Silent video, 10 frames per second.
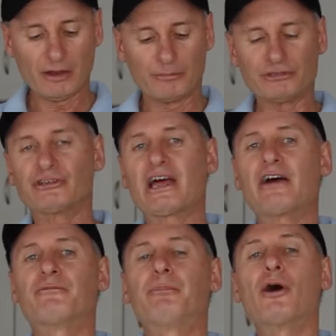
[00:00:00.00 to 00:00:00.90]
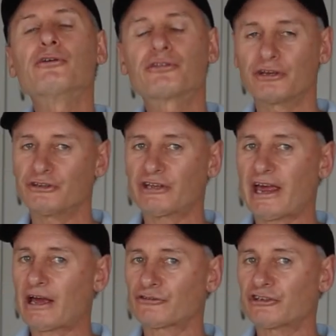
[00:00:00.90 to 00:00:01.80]
but you'd have both these
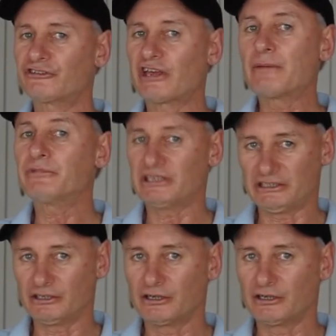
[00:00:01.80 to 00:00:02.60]
housings empty.